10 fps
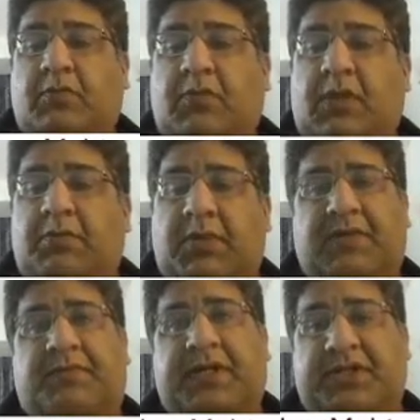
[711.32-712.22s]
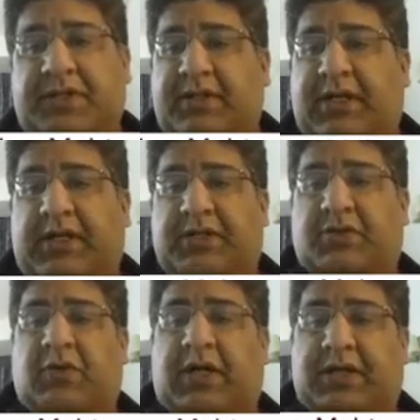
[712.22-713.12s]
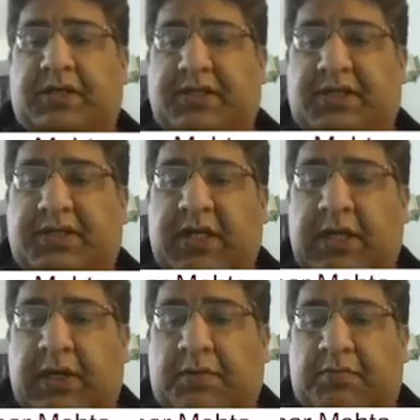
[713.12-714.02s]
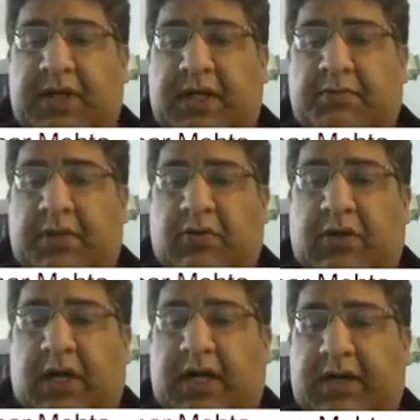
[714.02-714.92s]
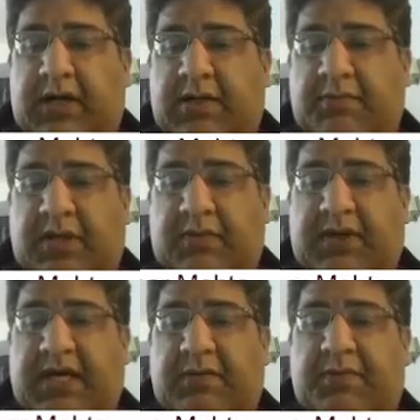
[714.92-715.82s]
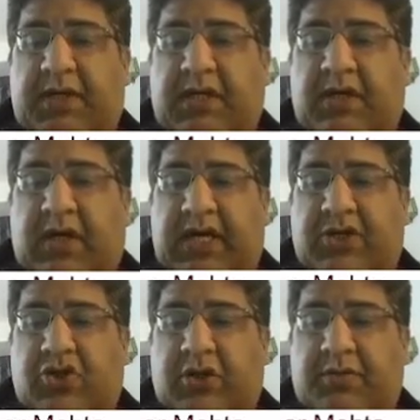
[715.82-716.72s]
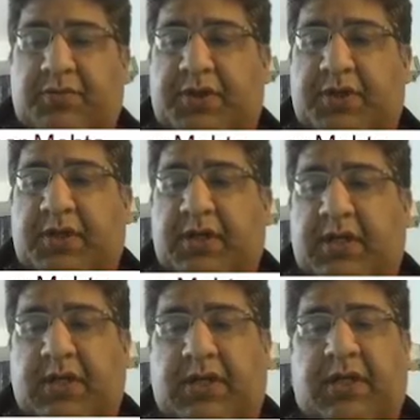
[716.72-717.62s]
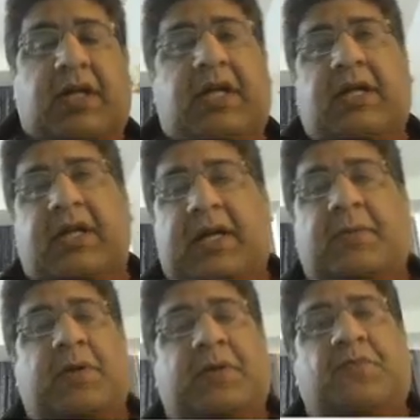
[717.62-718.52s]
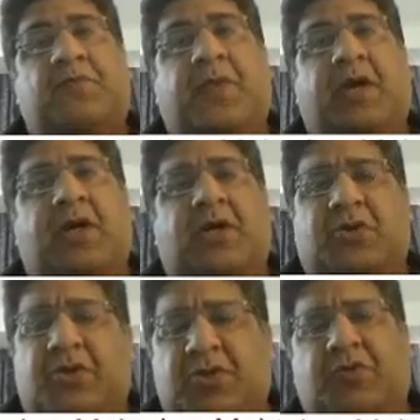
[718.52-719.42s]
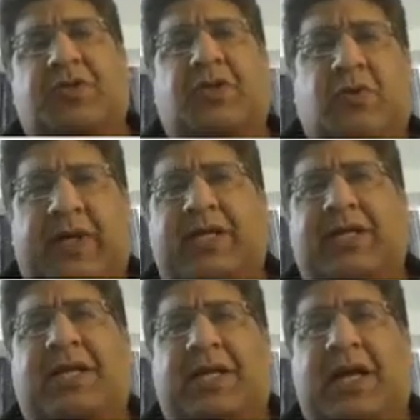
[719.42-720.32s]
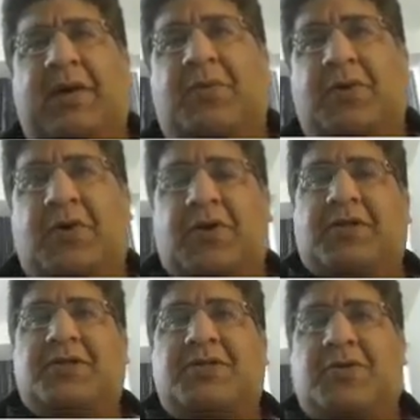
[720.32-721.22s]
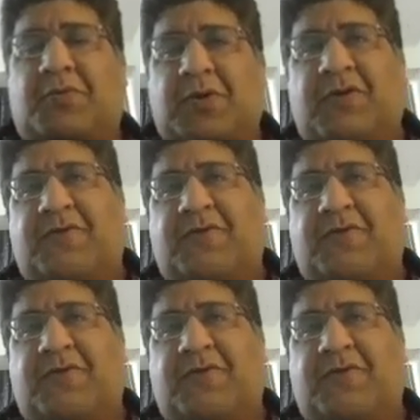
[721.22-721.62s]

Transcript: Blood pressure leads to heart disease. B. Bouchard, P. PIP. H. Heberden, D. DIP. So this was a quick recap on this topic of